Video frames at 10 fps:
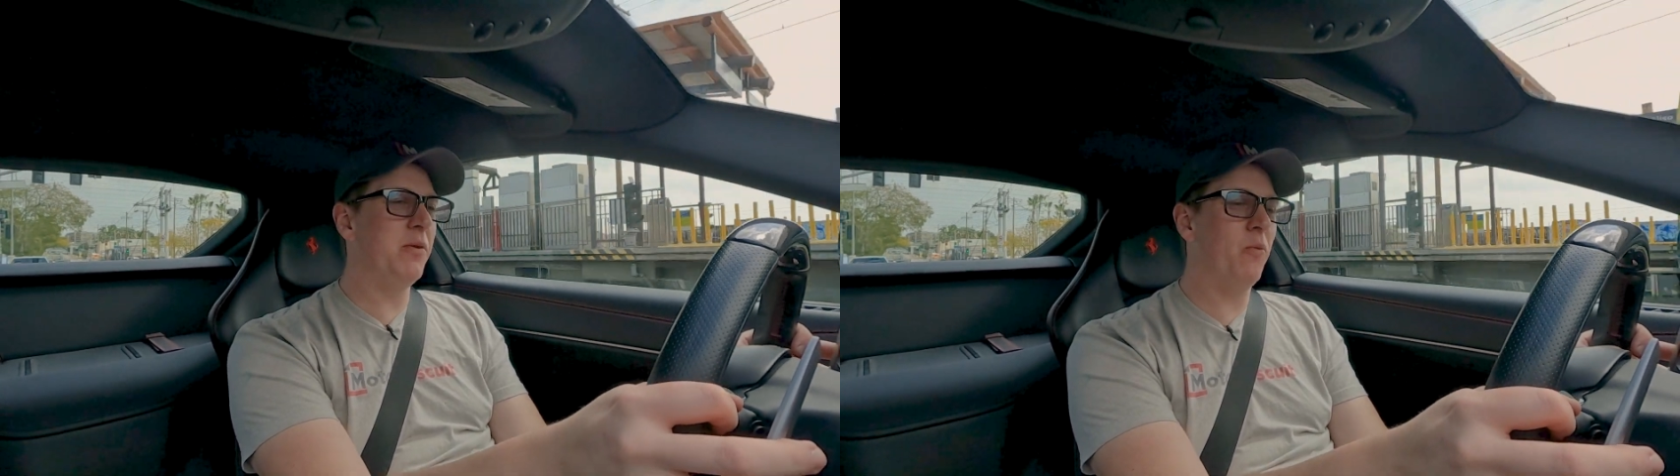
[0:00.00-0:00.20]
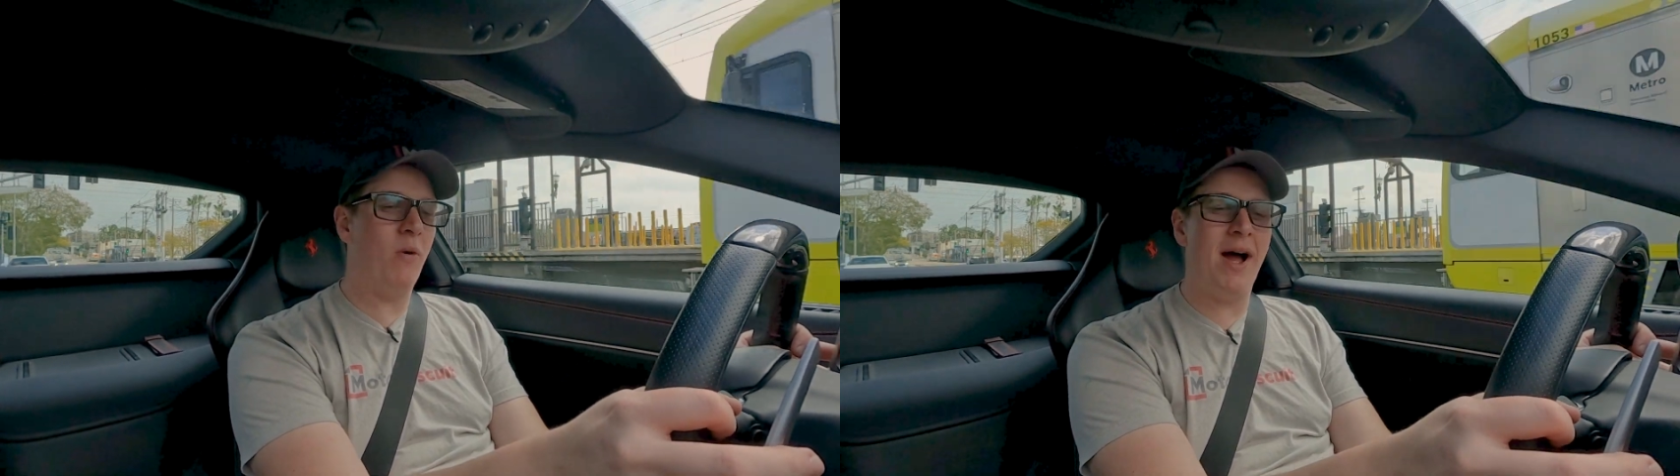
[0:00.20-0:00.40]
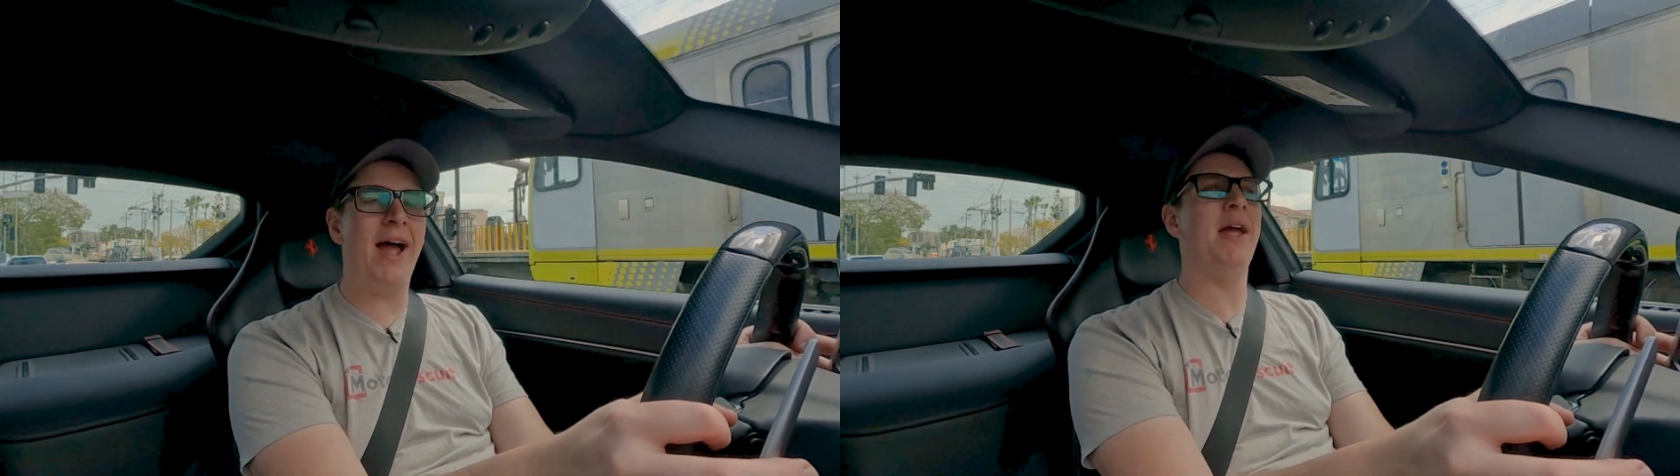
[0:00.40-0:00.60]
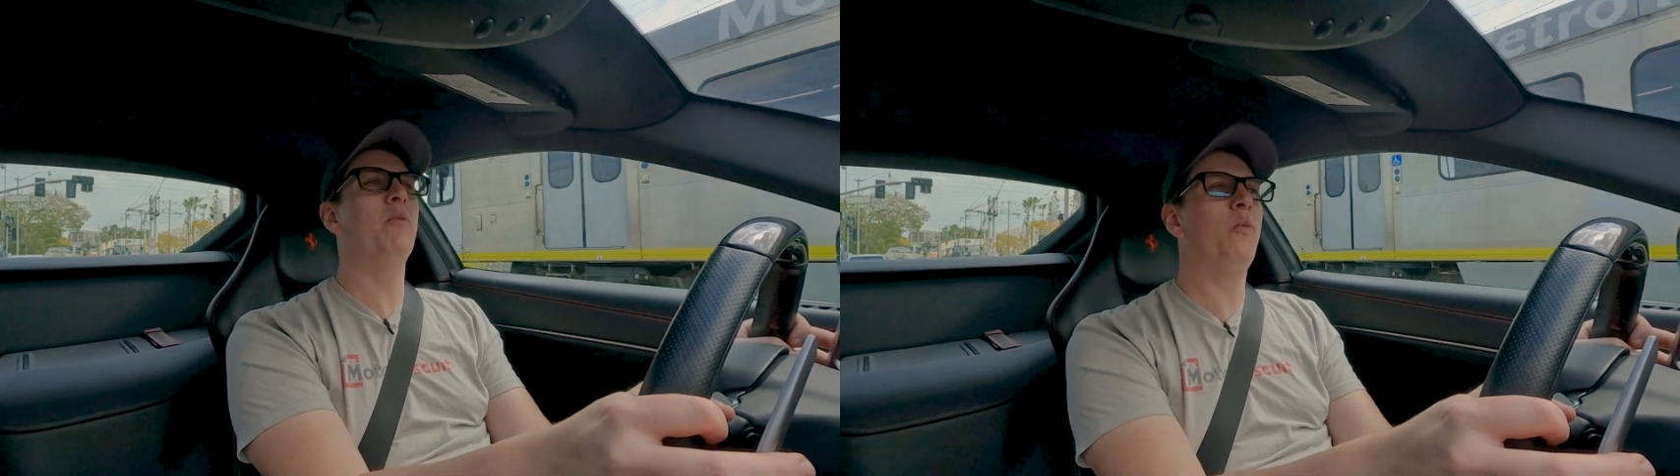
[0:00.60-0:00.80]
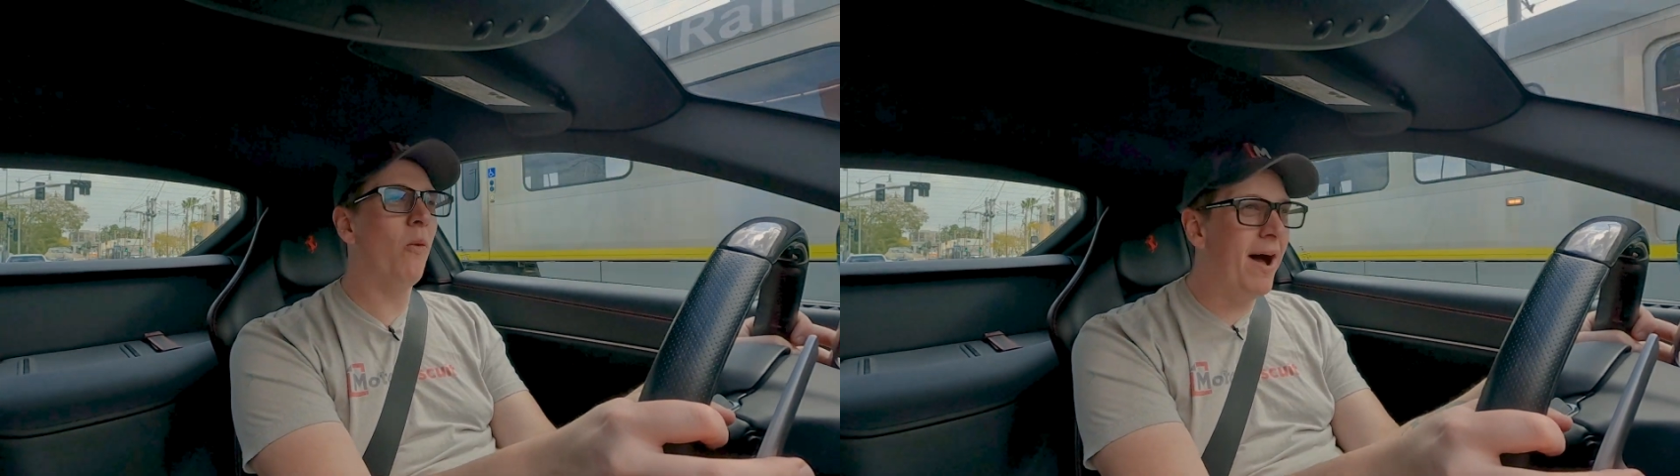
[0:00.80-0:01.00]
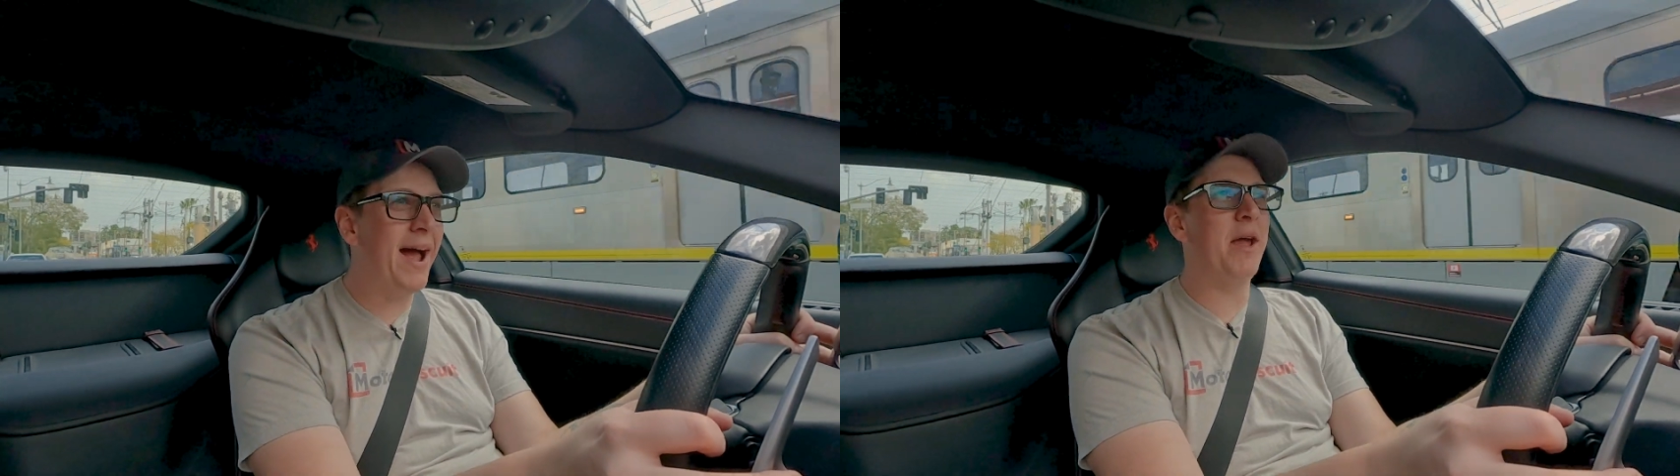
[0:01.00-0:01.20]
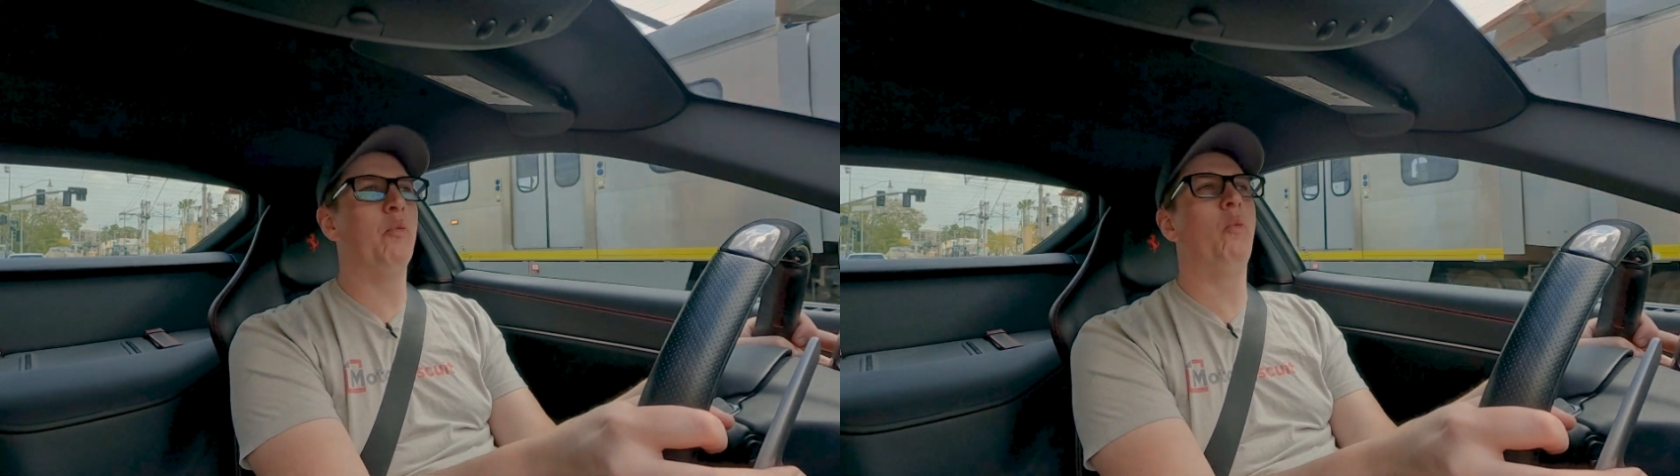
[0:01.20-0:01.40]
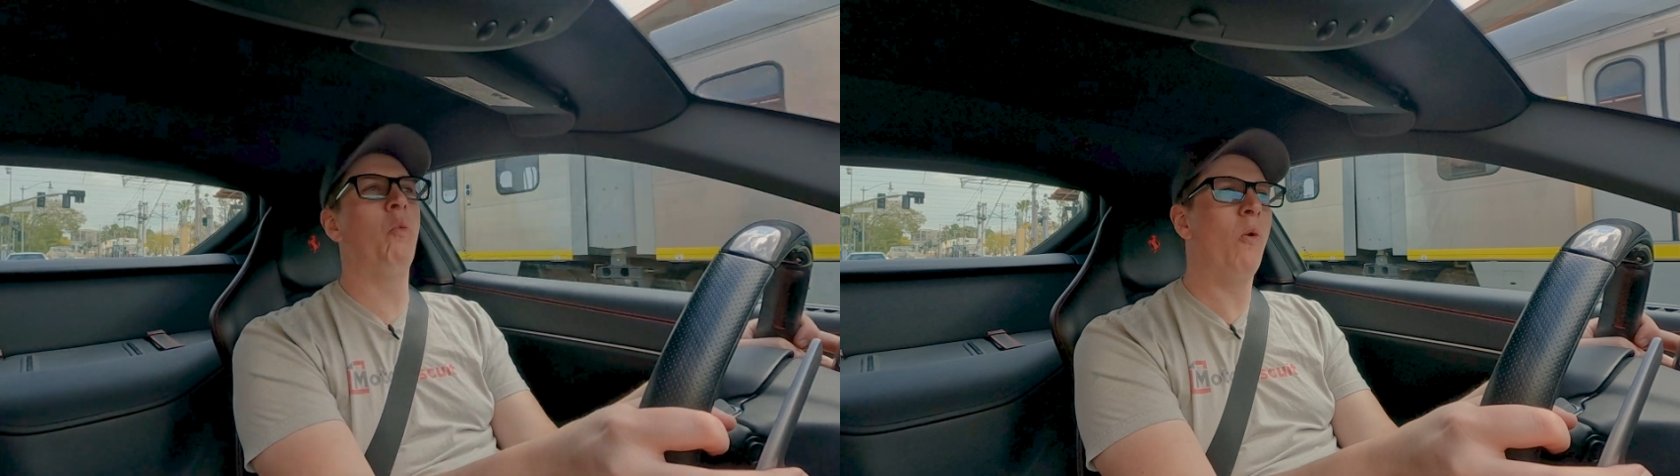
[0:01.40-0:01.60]
why
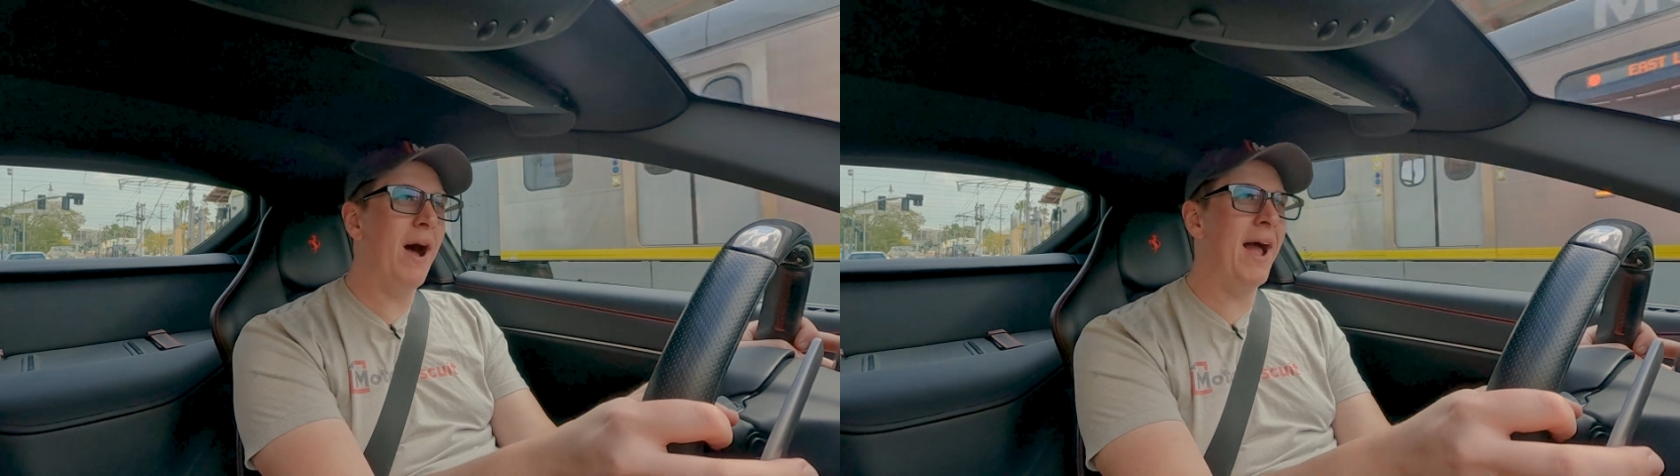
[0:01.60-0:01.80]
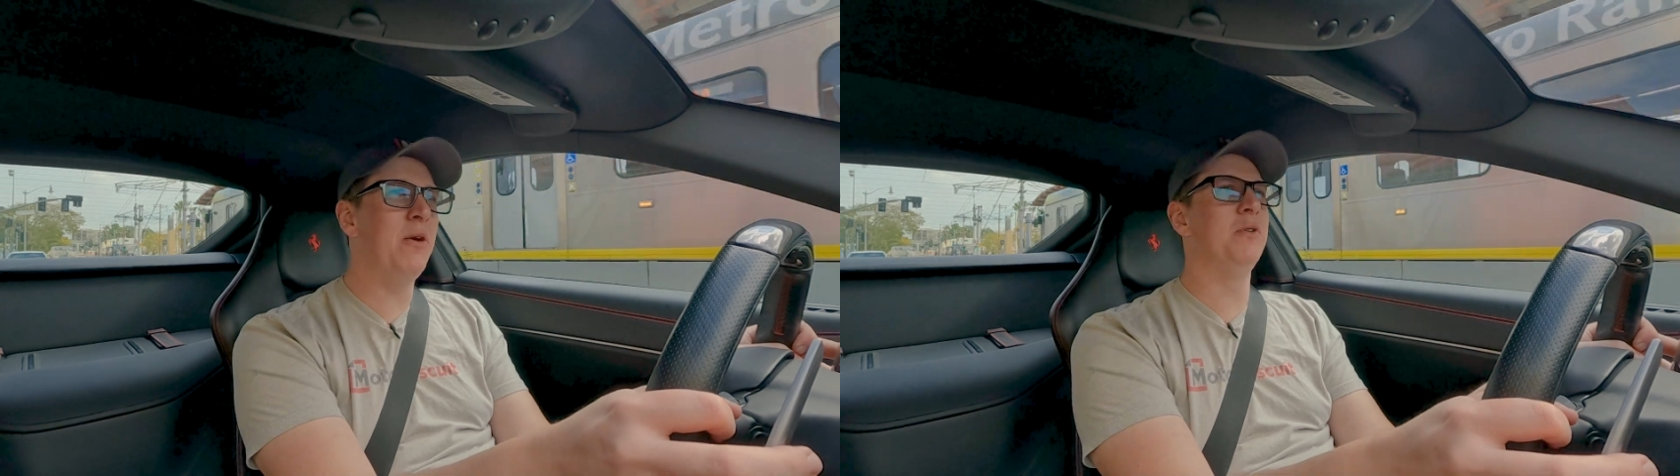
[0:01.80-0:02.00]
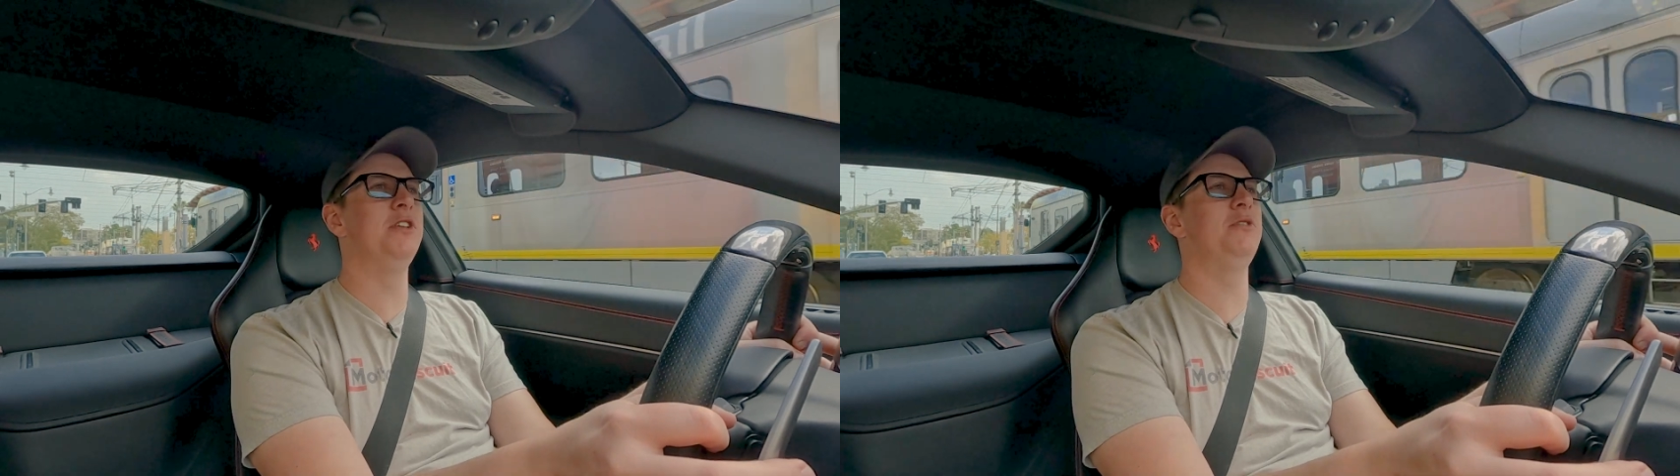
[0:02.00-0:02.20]
would